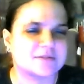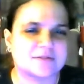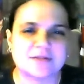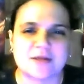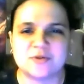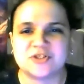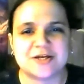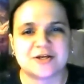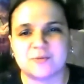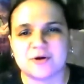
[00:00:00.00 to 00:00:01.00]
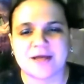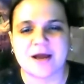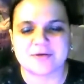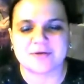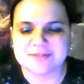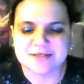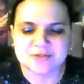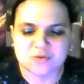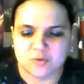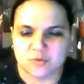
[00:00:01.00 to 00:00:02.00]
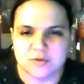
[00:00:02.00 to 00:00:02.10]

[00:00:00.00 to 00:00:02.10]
they would check your book out and say it's cool.